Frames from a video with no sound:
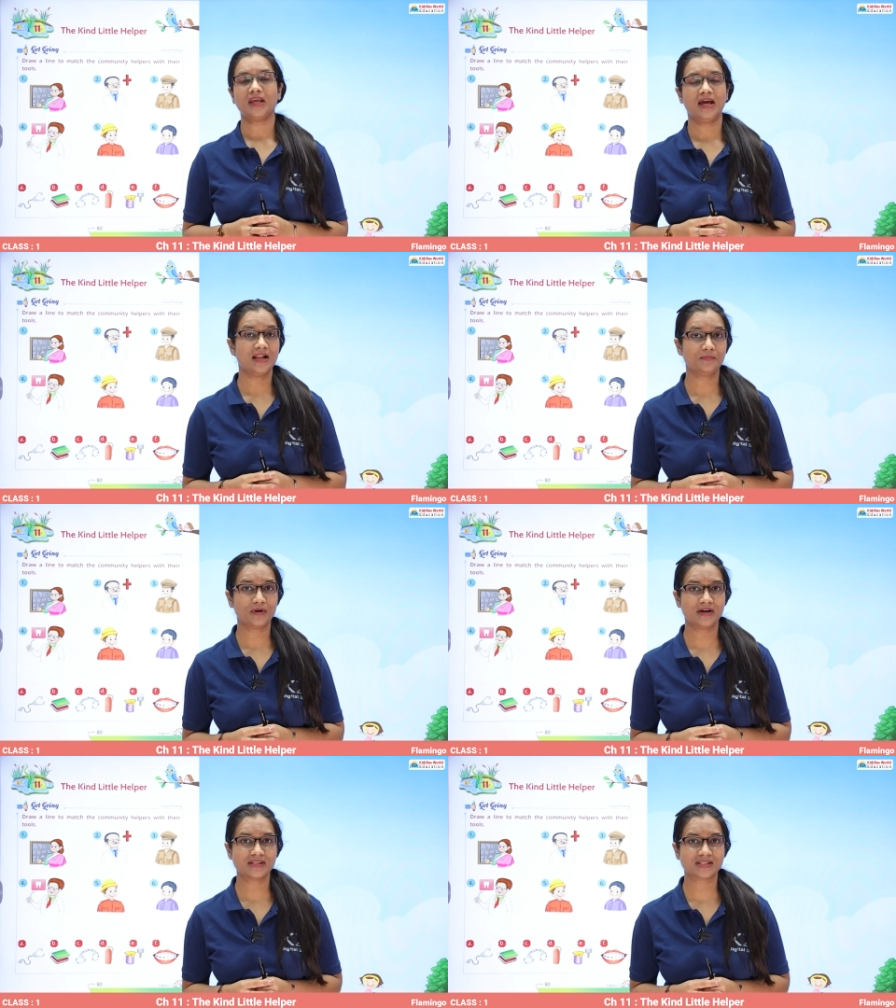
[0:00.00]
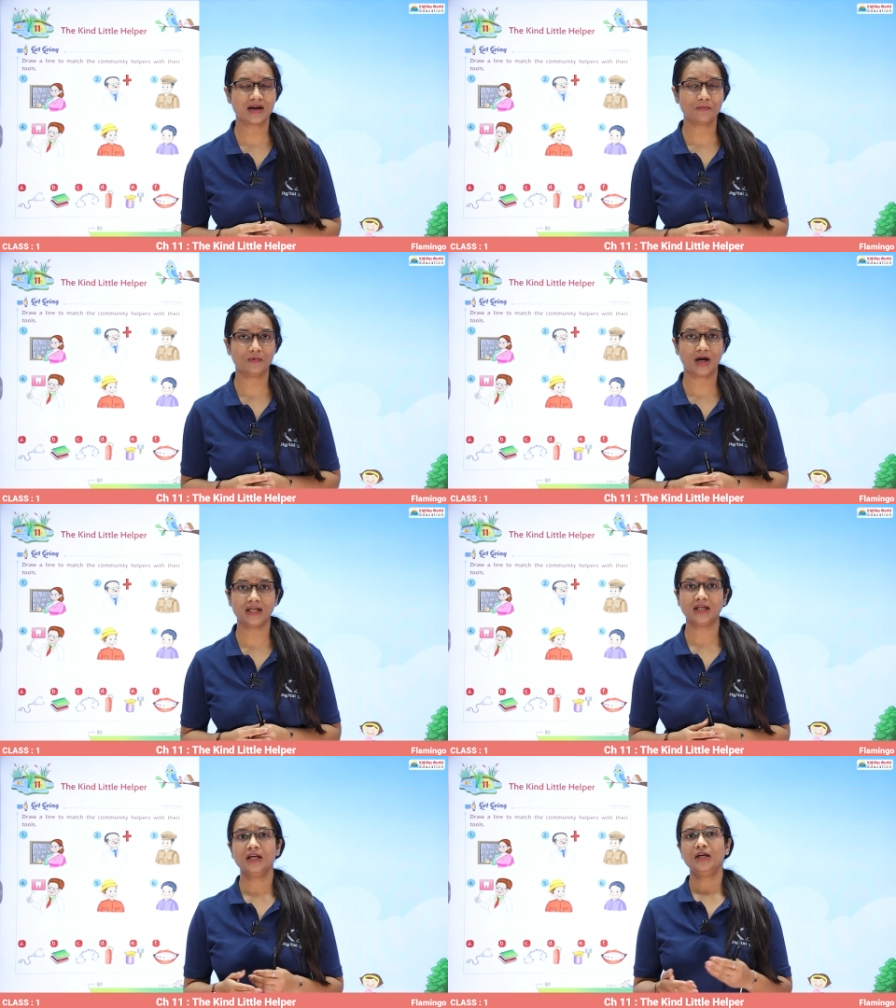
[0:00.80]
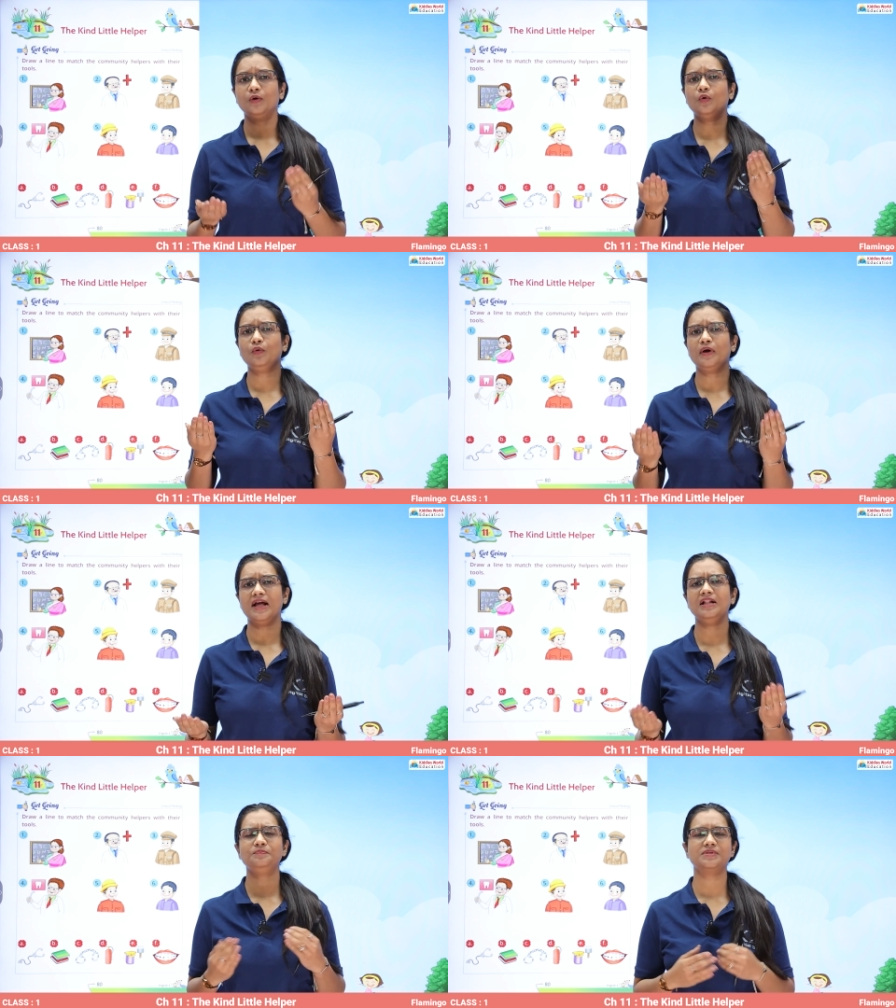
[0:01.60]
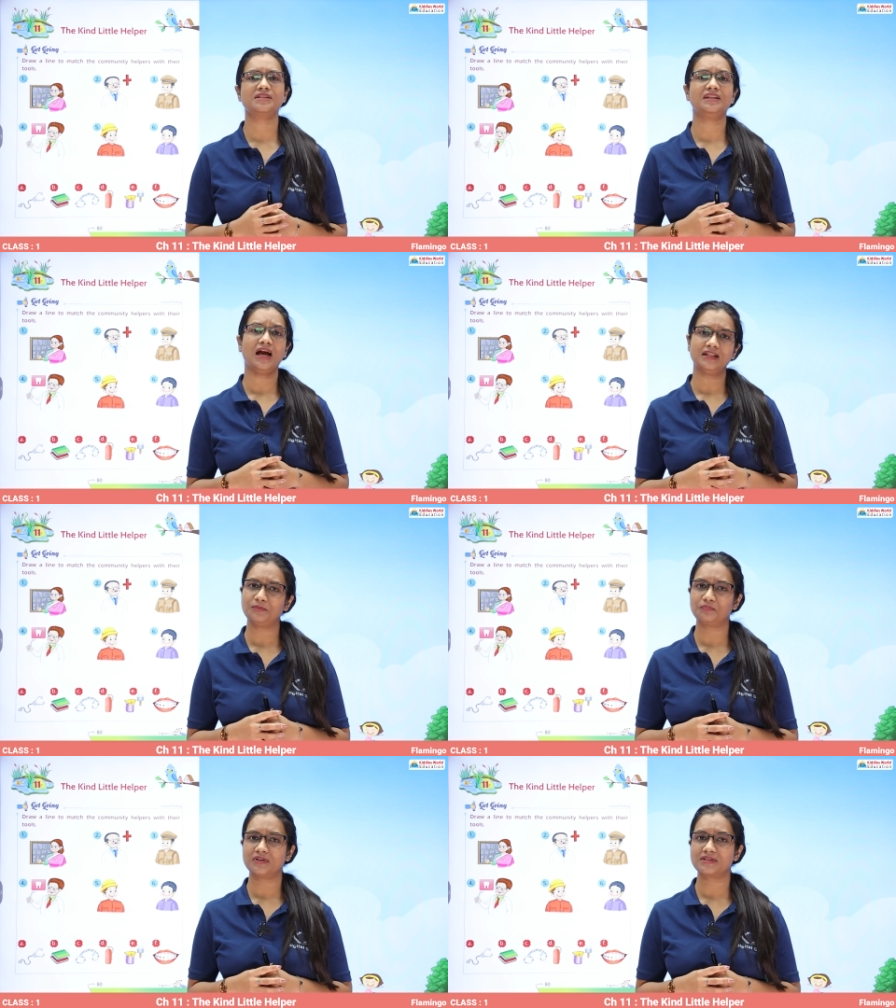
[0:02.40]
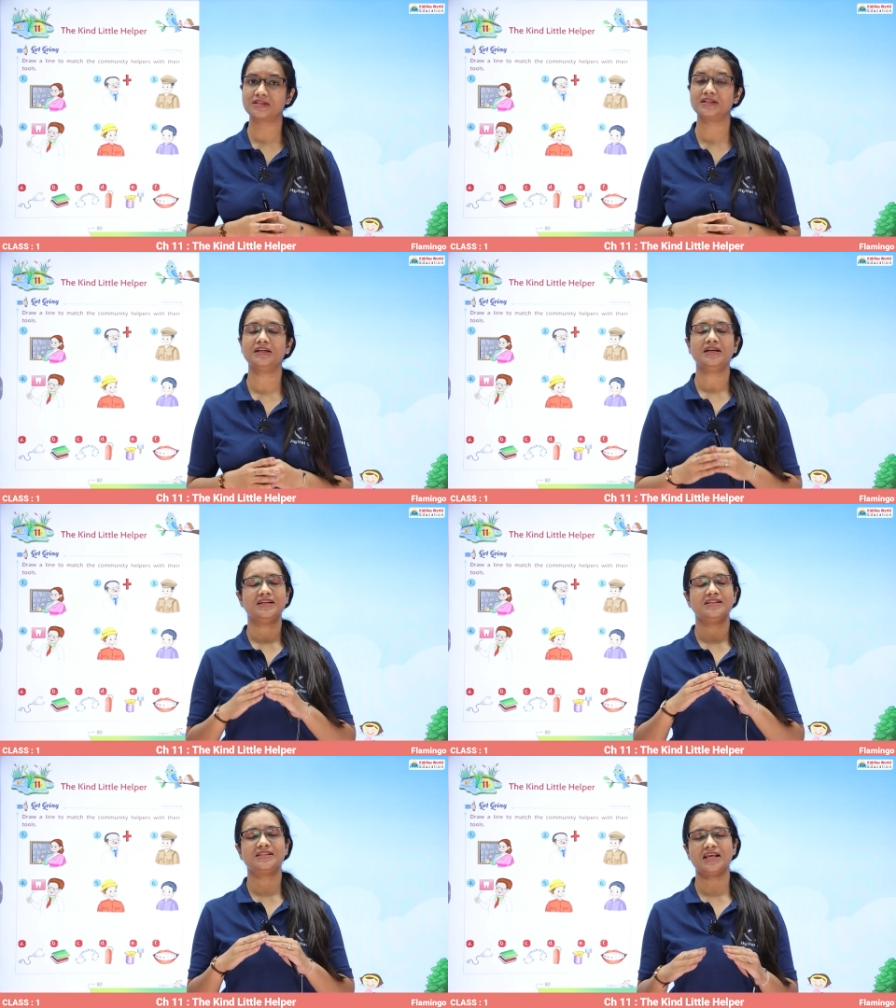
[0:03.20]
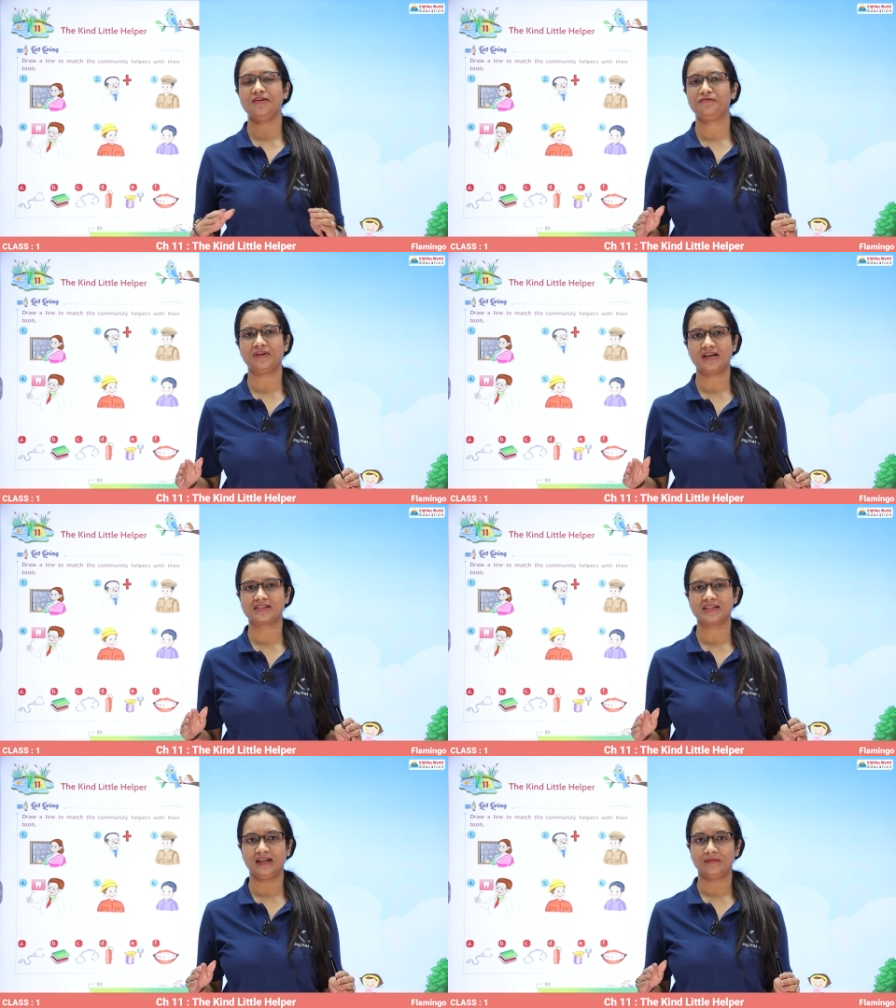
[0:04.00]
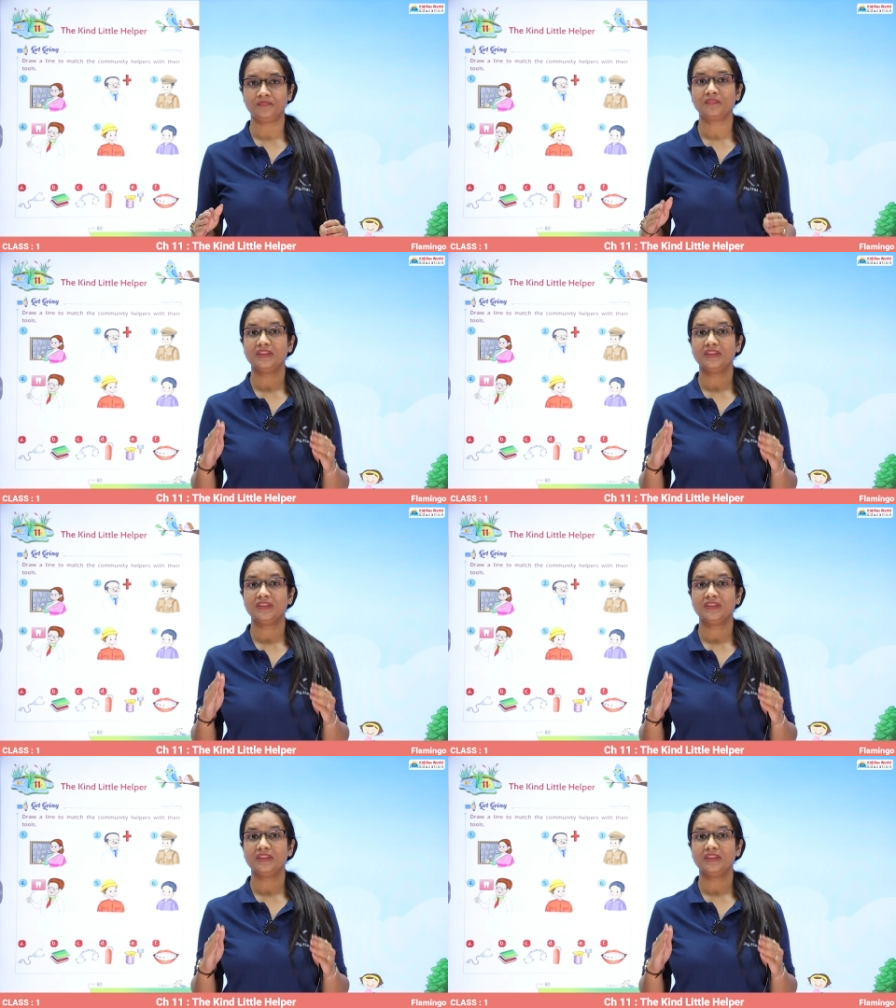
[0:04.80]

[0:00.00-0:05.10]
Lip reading: Helper is someone who helps the other person selflessly.